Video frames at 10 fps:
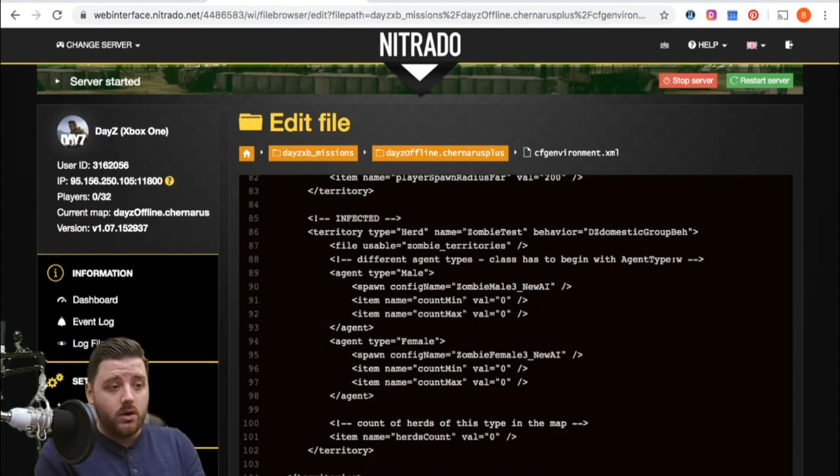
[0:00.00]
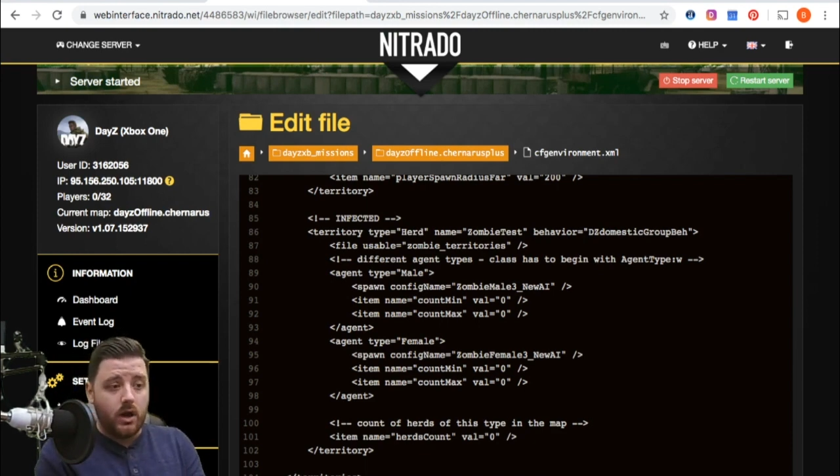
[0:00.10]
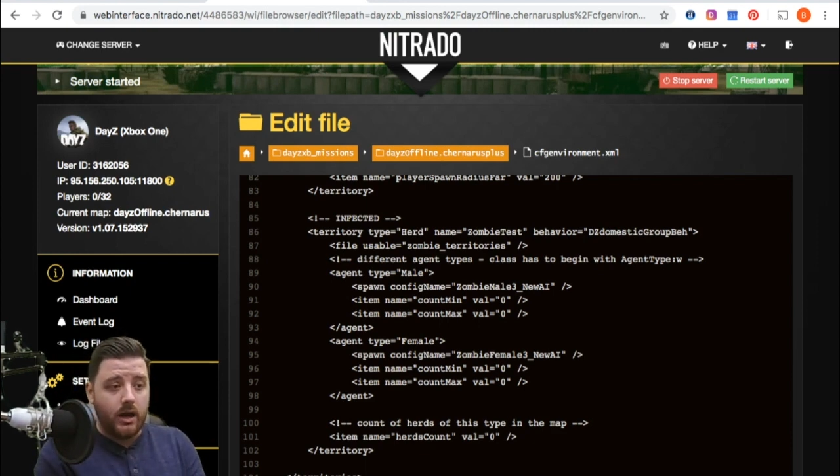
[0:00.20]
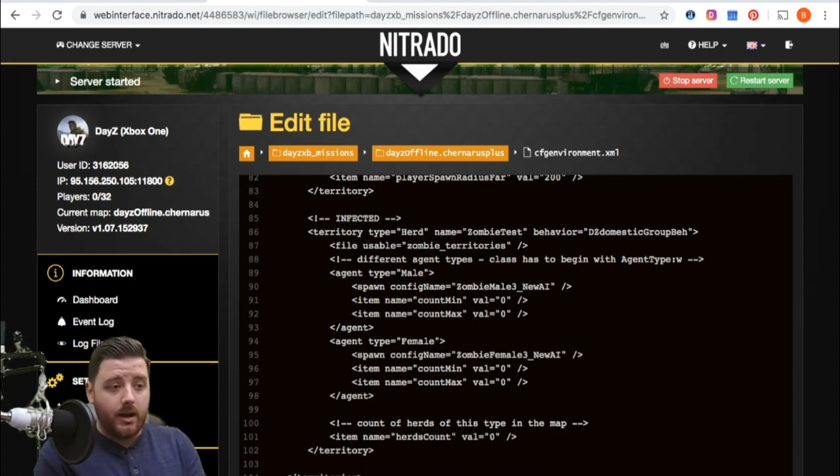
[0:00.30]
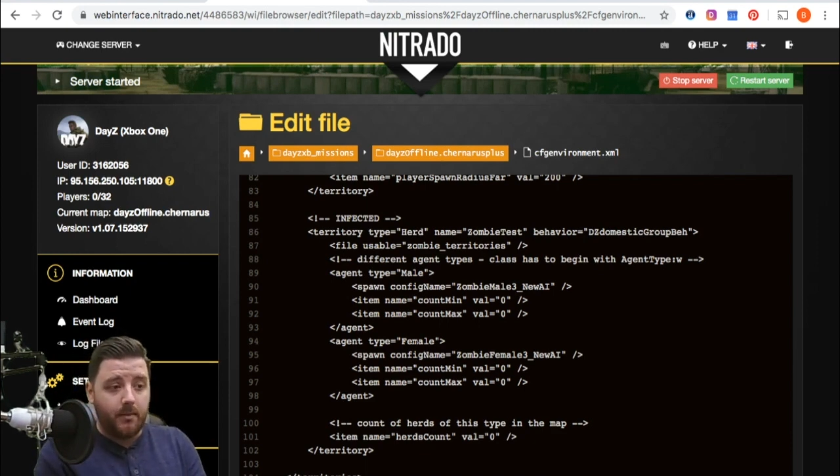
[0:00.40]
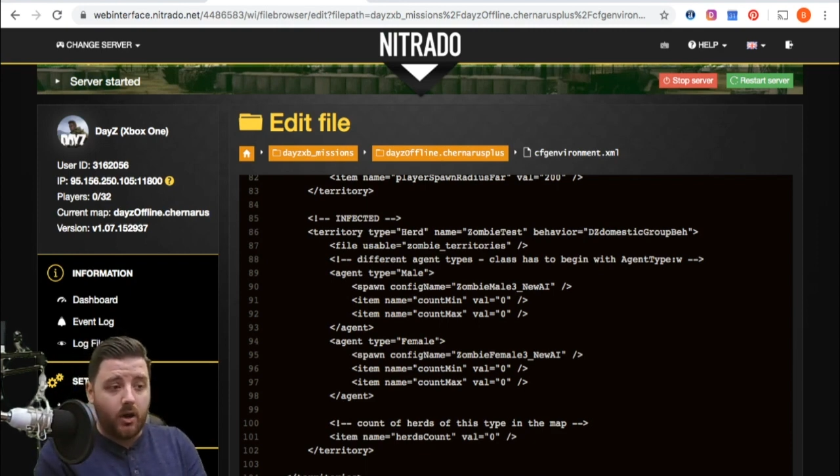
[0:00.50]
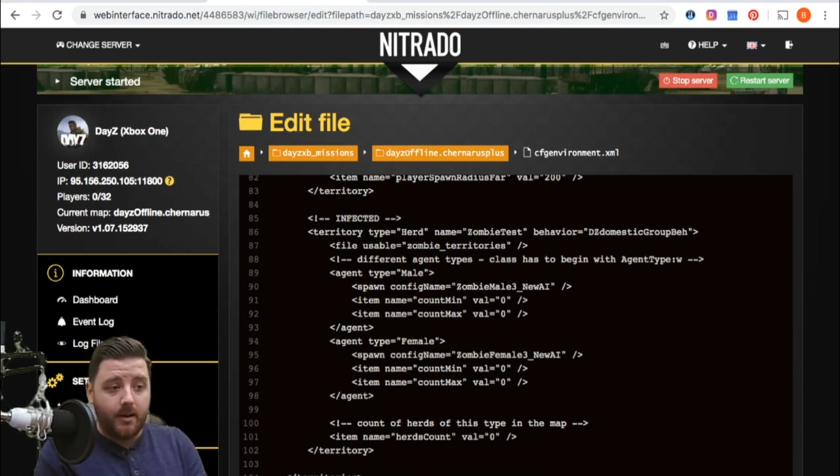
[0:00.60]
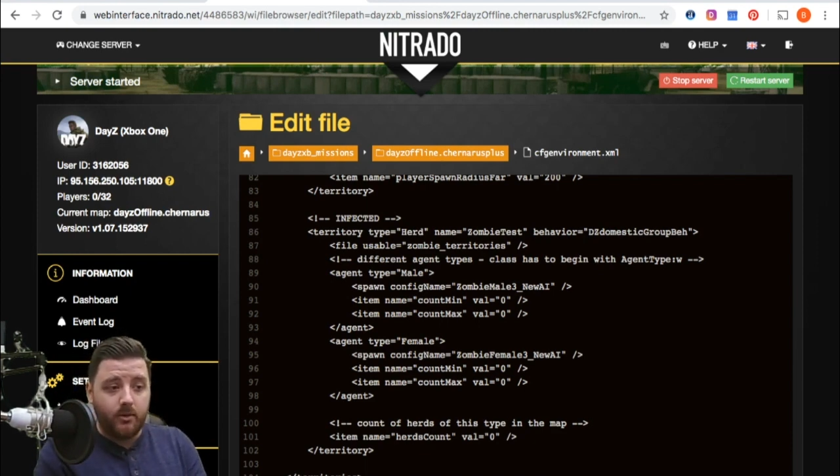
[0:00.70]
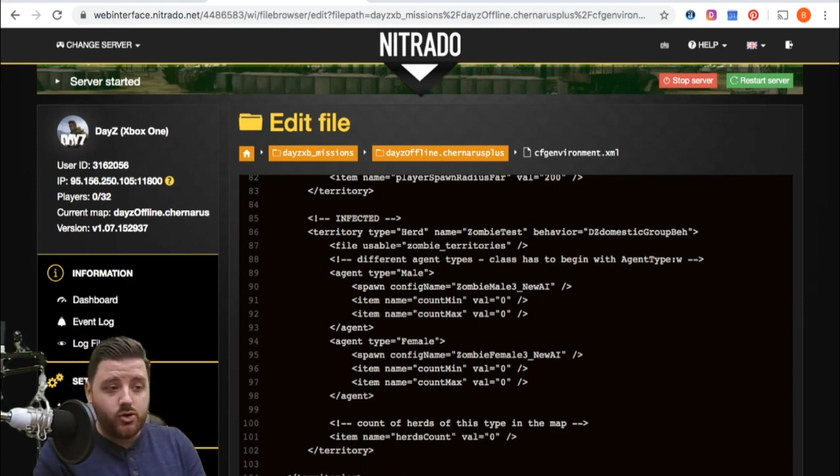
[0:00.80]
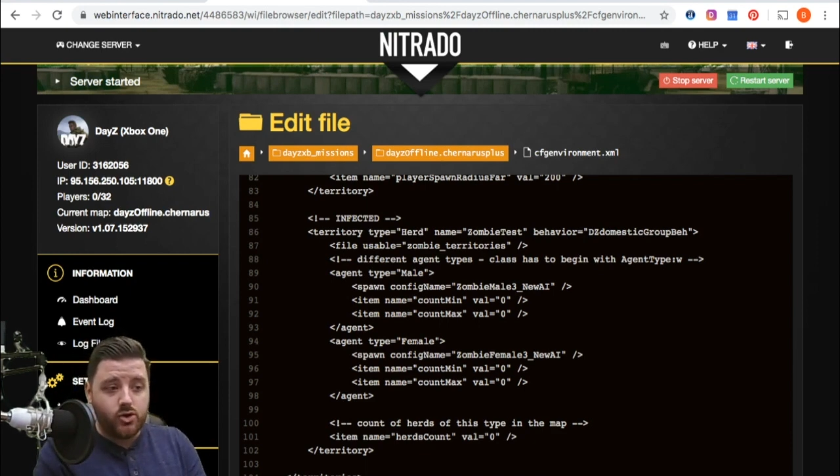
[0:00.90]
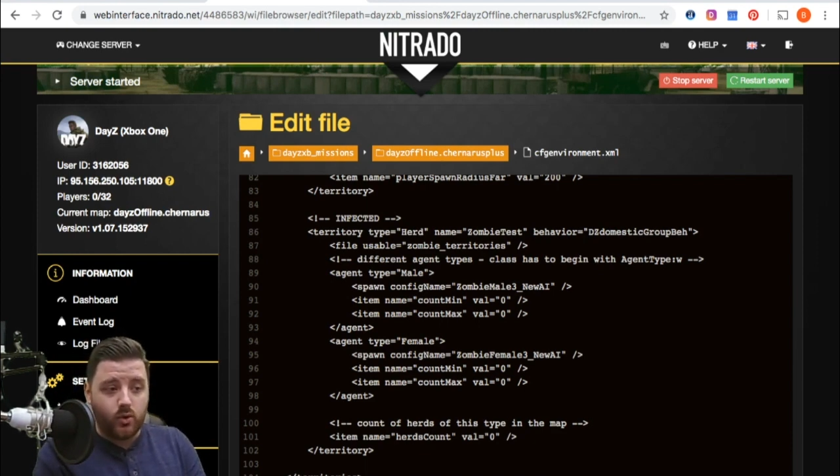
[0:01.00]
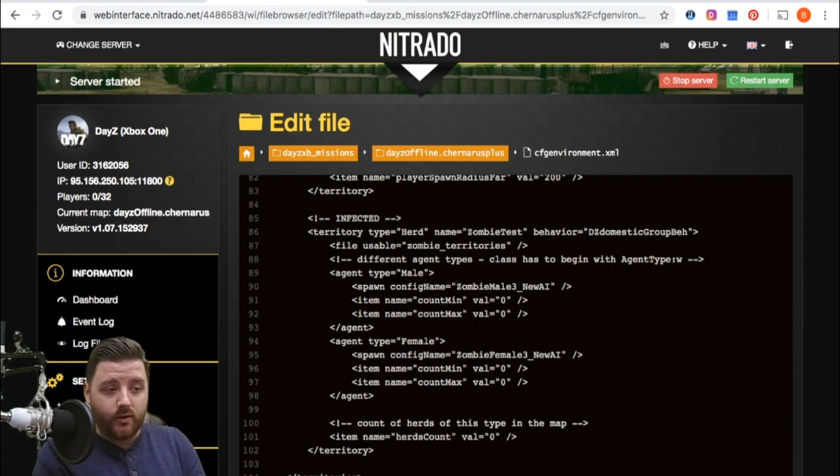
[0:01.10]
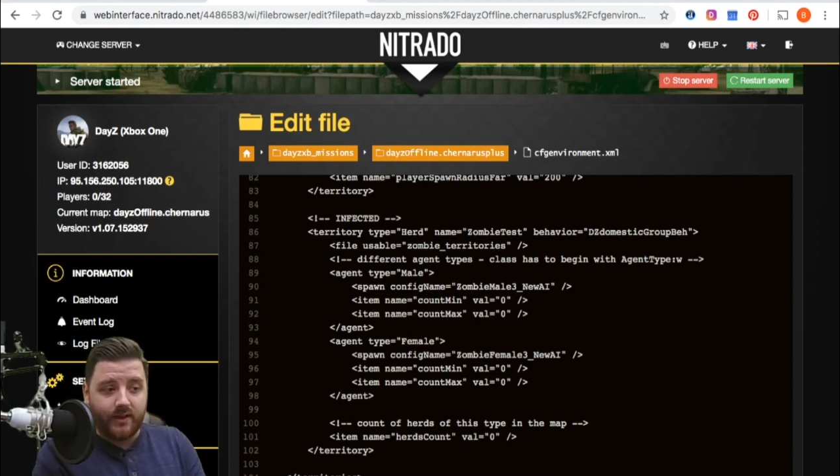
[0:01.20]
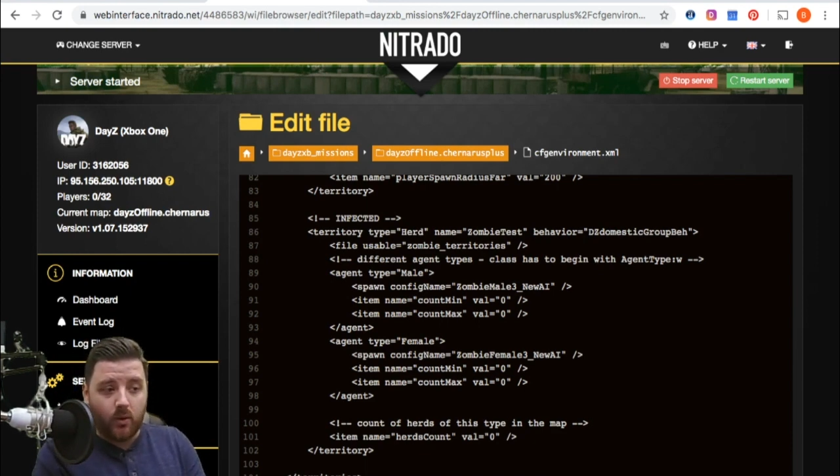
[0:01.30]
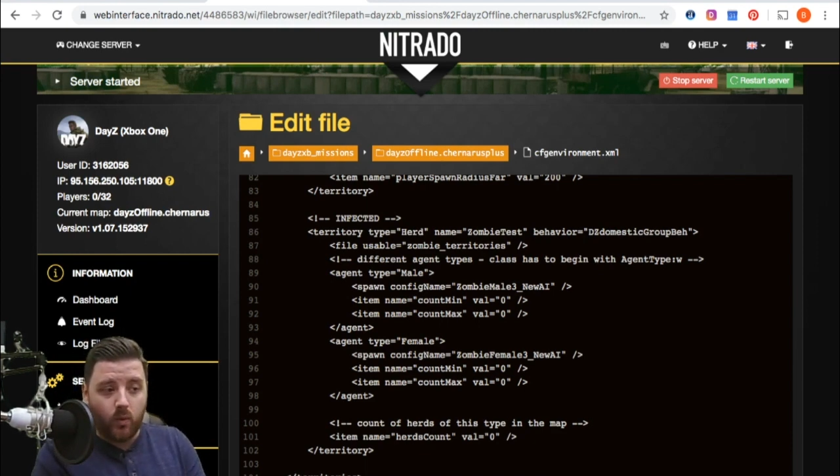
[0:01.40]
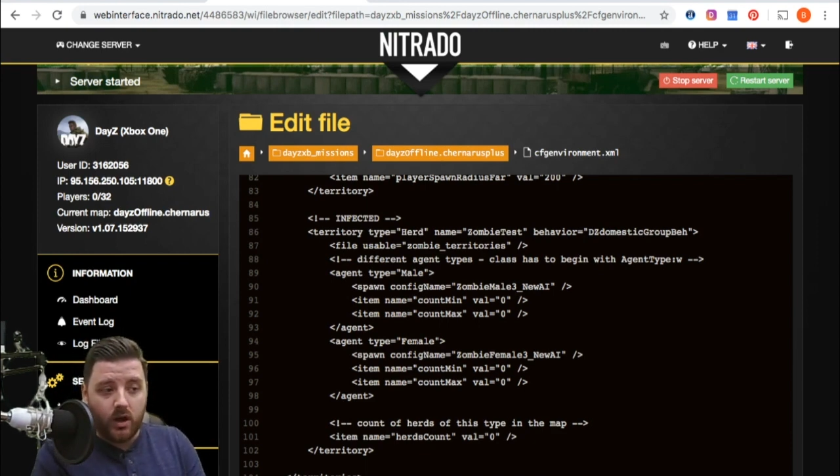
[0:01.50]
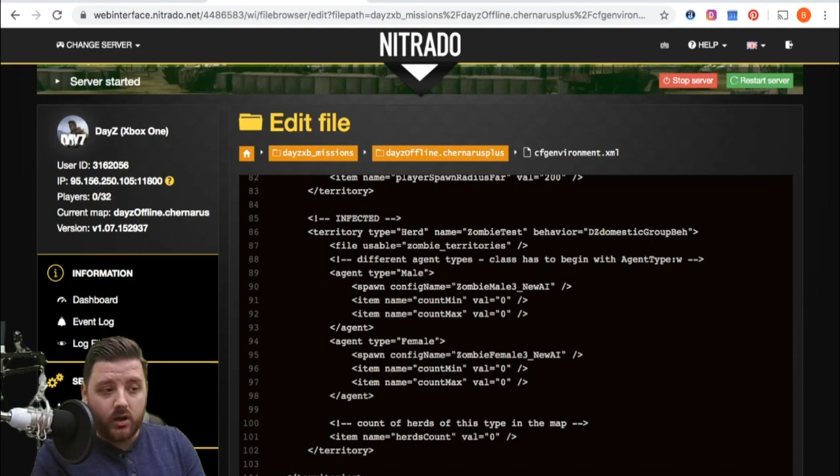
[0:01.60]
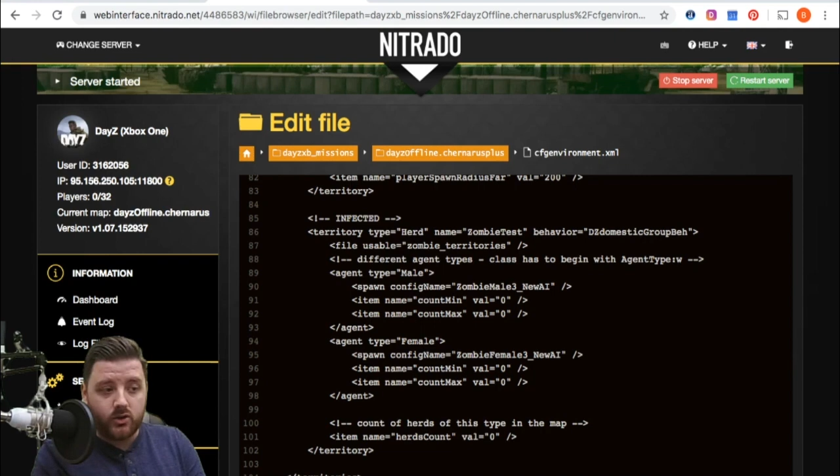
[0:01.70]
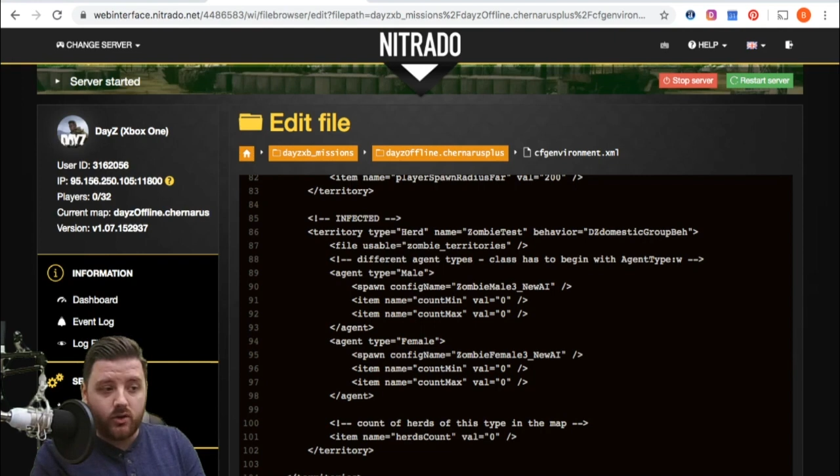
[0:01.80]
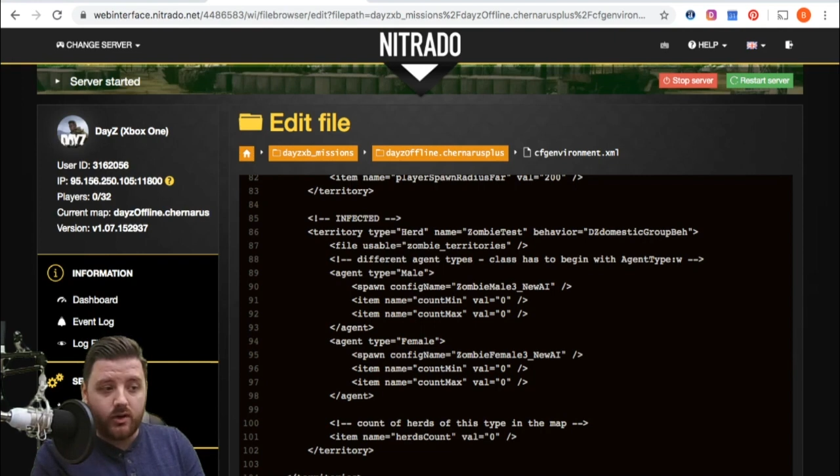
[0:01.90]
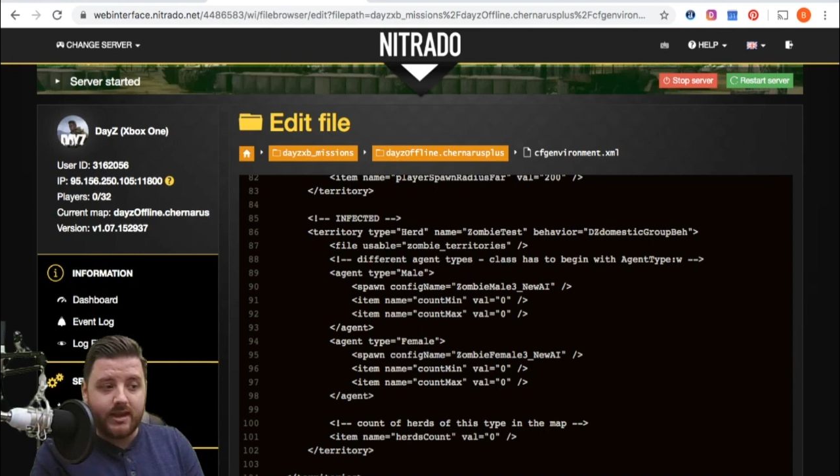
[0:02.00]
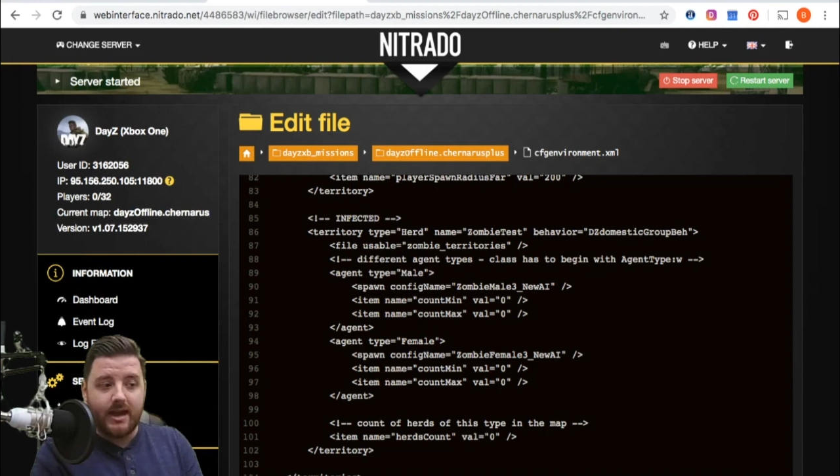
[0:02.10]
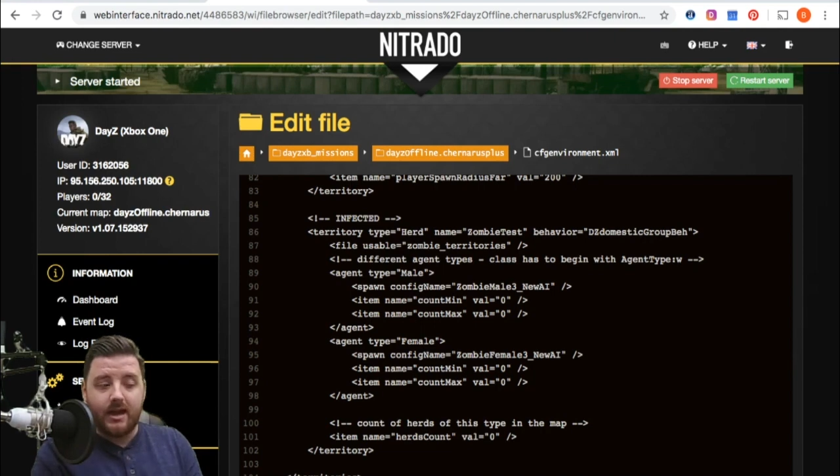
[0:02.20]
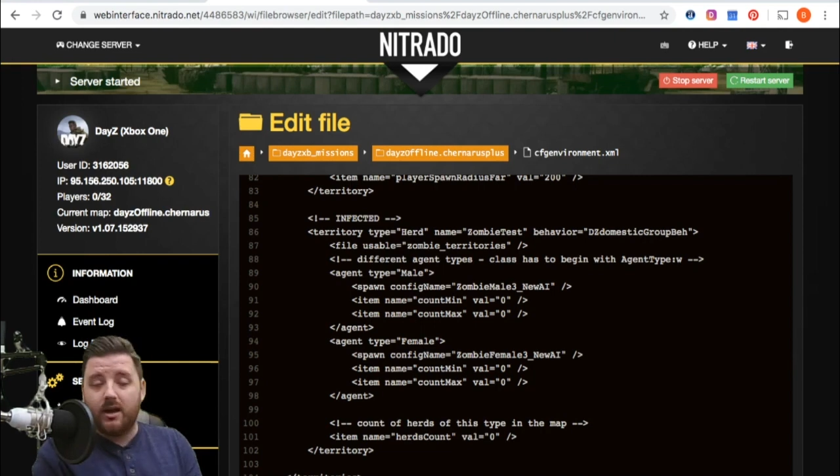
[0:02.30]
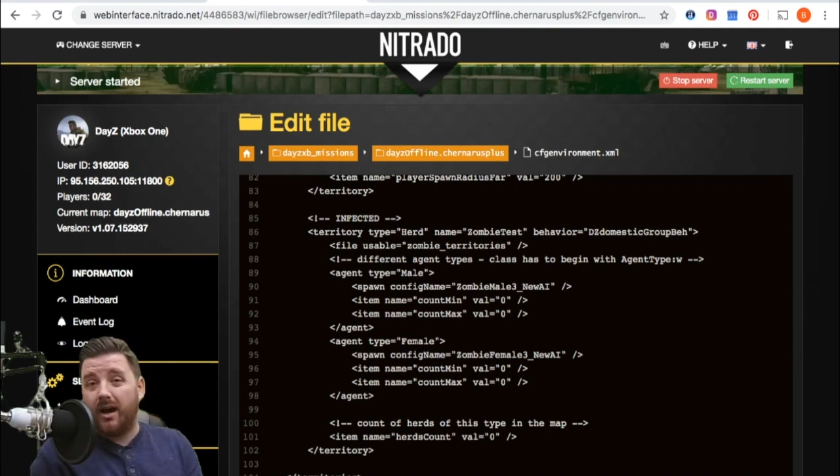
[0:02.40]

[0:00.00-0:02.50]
I'm not sure if that works or not yet.